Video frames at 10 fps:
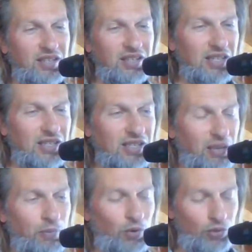just
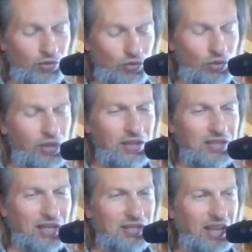keep on doing
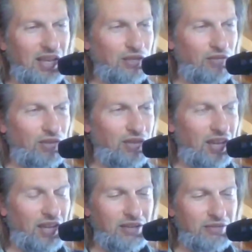this exercise every
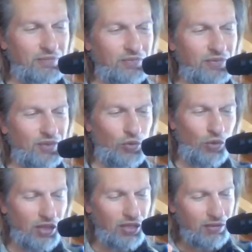day
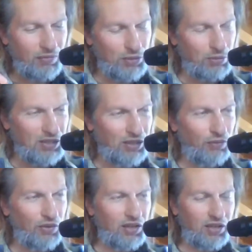with
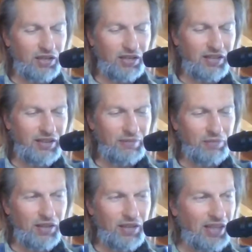specific
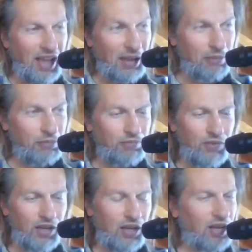time,
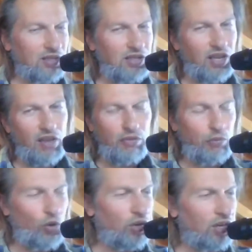I can say every
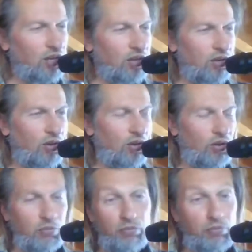morning,
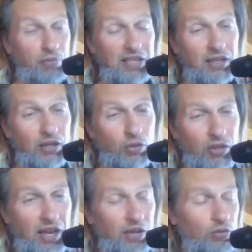or basically
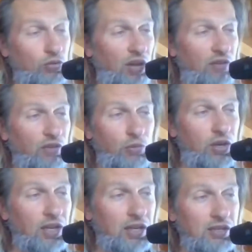what I do every
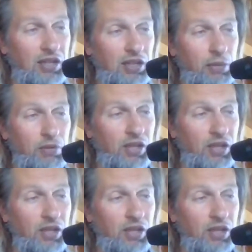morning, I start up the